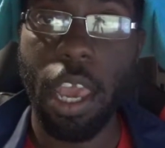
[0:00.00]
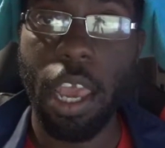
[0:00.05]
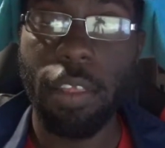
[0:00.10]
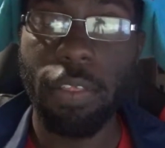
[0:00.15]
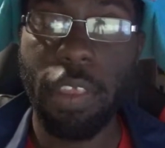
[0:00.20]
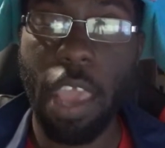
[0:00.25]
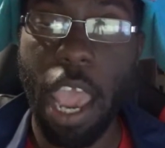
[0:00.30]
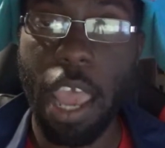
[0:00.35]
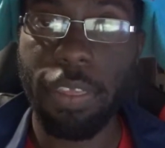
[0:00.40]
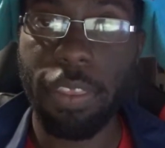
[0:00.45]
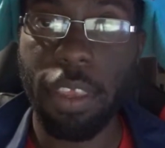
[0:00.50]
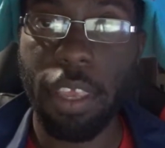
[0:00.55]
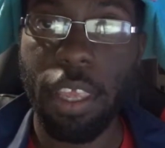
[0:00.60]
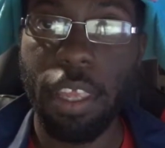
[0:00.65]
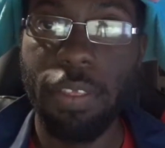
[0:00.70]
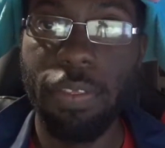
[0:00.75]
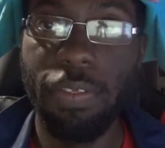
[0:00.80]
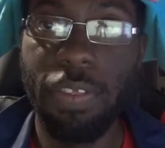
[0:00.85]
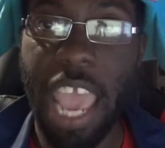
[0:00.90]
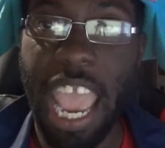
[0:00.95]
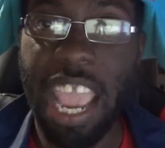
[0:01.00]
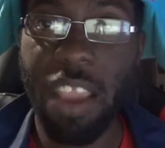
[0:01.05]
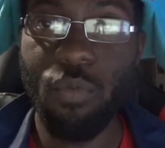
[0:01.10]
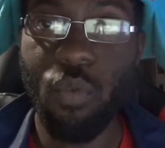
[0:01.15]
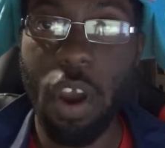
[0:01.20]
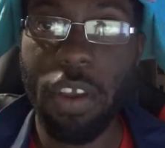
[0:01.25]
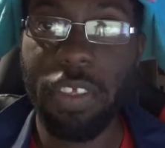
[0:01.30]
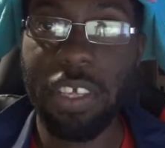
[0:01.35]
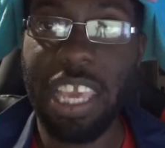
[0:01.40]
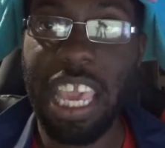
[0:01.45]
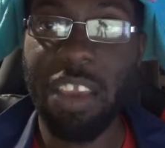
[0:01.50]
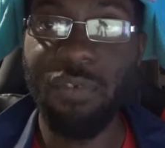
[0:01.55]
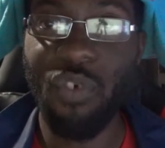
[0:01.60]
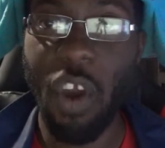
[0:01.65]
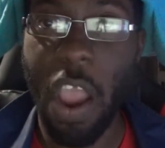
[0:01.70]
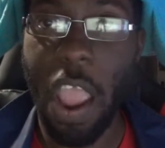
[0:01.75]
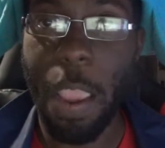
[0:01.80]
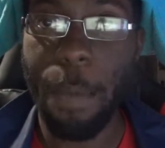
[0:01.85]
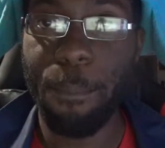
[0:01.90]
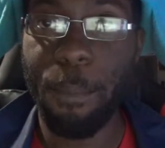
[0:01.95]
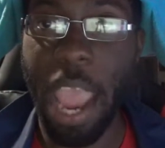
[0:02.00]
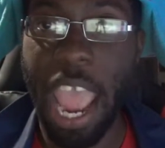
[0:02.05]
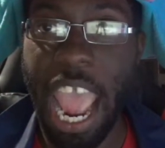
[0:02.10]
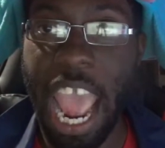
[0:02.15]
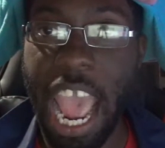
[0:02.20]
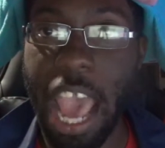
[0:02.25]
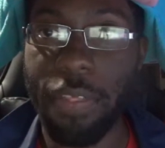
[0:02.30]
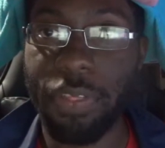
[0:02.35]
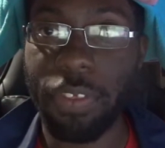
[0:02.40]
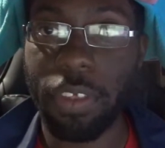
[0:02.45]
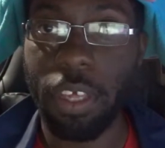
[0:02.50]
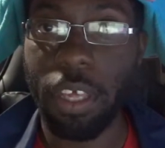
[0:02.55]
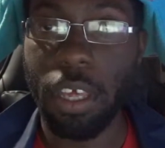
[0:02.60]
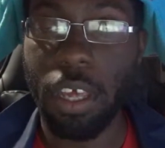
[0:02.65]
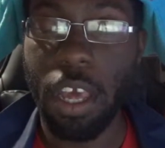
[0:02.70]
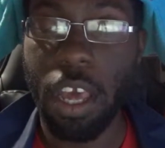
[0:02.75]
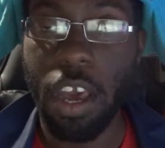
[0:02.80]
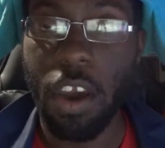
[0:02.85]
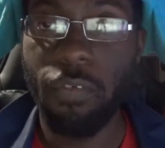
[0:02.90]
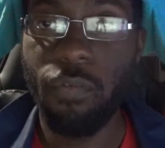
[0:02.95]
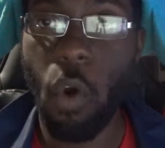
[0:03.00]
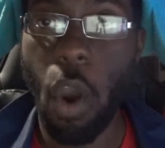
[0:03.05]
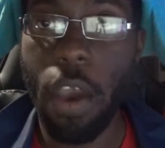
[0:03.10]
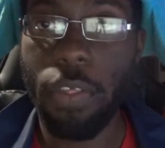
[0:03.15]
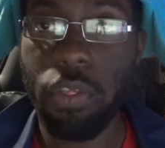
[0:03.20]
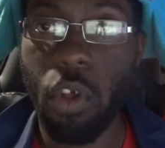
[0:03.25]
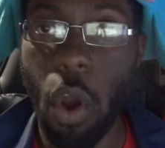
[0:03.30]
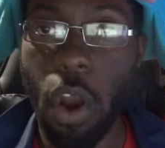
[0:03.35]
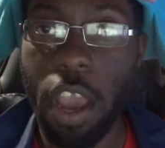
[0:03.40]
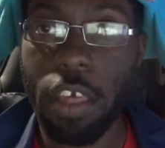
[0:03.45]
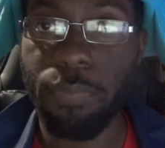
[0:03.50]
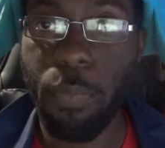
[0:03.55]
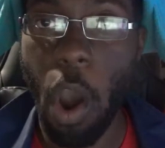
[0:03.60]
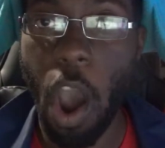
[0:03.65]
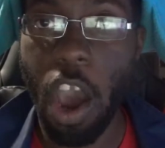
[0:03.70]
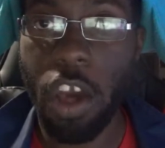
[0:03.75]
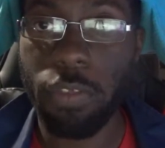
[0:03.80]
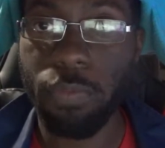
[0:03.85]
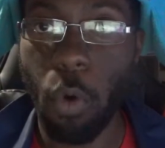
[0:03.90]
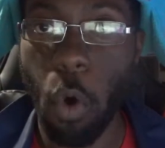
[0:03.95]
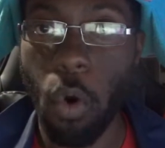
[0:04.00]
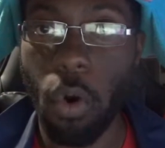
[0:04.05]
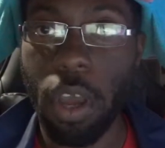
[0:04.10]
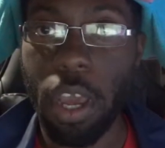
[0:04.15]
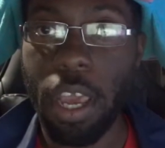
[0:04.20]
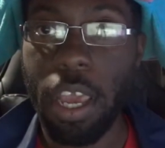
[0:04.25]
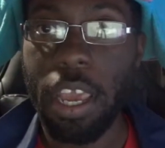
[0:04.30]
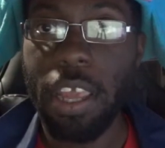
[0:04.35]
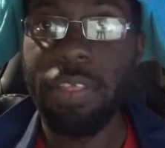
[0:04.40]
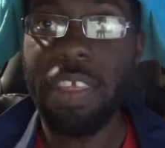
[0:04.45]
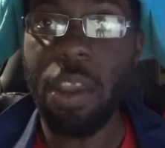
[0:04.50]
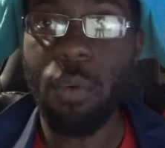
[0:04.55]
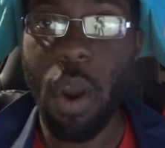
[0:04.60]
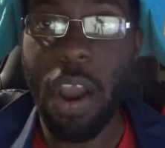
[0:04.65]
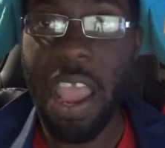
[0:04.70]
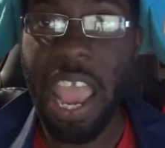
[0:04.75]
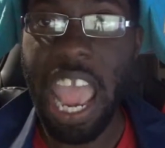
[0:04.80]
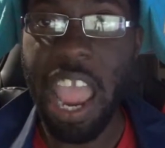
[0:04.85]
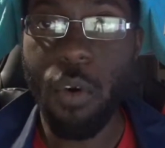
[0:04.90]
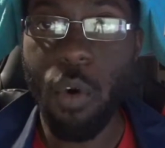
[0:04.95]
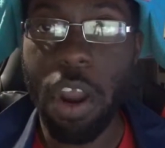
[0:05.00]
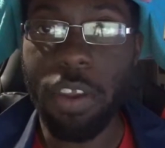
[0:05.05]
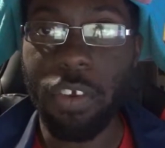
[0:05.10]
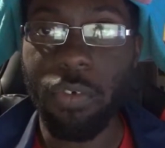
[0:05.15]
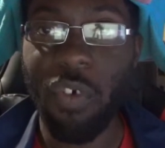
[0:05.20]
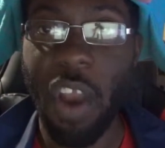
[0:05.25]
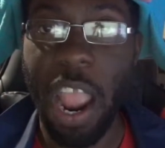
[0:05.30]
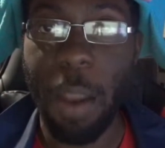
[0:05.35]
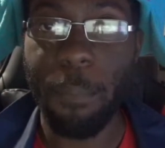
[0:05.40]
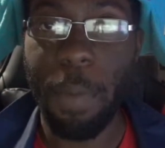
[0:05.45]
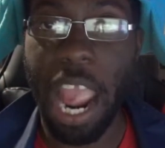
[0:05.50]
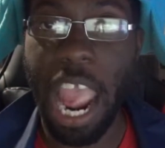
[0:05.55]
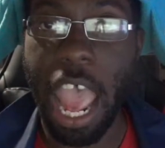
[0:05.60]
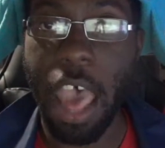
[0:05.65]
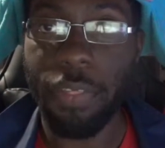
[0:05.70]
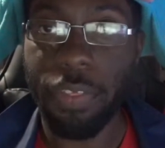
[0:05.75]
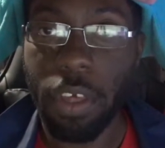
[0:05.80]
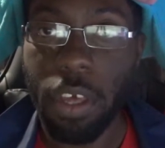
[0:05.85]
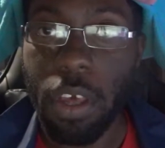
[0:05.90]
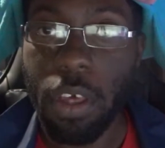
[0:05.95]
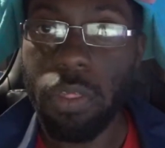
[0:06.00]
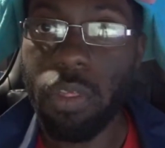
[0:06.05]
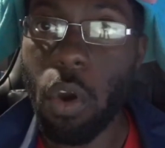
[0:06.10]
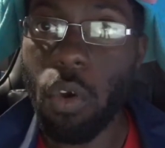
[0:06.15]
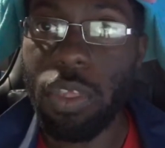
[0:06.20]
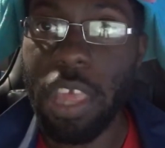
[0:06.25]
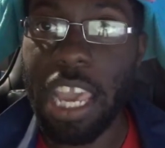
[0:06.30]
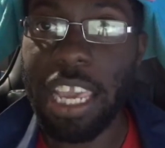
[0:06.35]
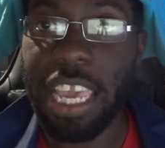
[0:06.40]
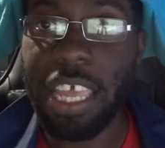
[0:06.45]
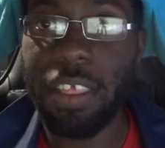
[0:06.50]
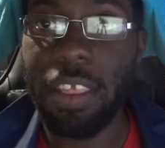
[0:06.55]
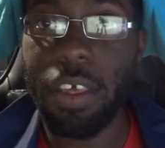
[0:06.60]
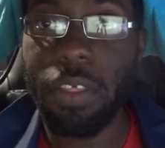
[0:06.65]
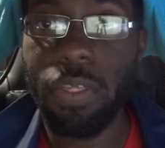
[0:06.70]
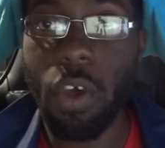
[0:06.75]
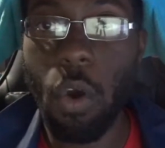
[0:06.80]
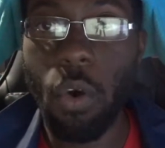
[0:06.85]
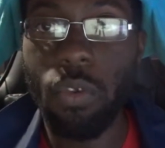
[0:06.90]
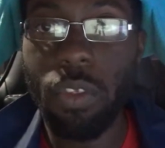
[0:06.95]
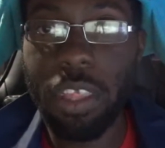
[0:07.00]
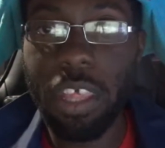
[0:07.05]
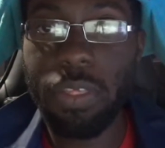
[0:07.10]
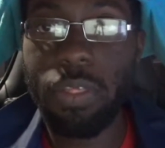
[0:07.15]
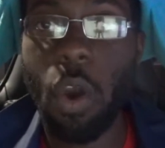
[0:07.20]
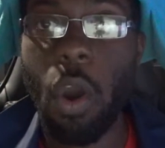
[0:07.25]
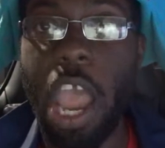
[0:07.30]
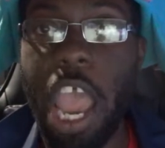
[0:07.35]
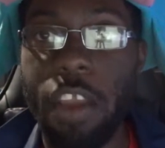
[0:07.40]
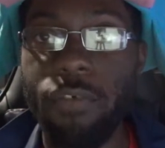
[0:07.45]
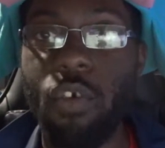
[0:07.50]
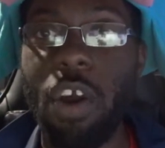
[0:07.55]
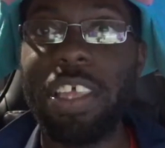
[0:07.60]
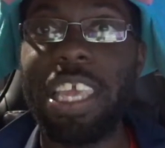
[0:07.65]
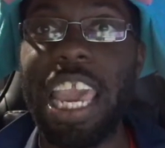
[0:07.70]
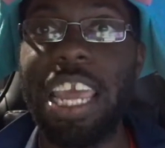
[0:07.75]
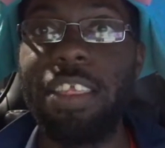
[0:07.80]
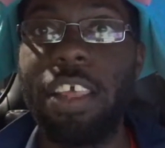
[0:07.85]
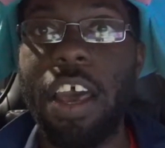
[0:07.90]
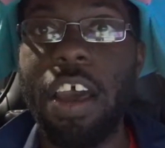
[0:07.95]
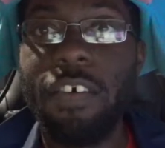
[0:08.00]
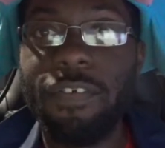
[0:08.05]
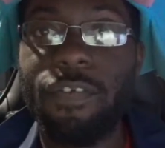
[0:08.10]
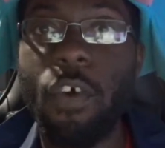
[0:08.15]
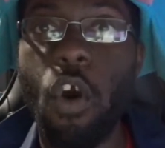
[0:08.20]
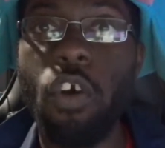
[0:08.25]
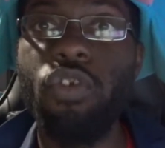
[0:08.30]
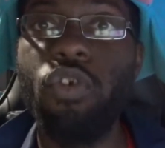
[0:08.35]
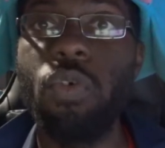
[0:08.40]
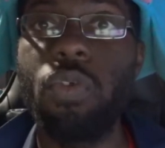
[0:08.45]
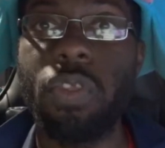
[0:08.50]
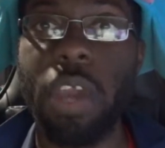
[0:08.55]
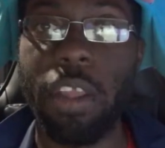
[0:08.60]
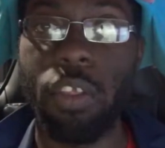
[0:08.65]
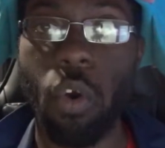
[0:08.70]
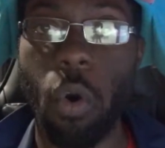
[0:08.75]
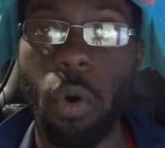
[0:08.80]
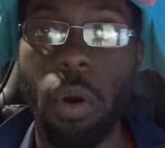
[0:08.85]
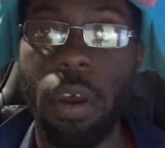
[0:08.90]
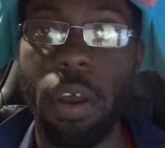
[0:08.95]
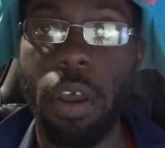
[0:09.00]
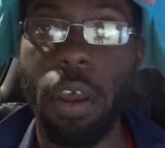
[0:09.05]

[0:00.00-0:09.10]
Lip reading: that they want to keep wearing masks for as long as possible. They want everyone to wear masks so everyone can virtue signal.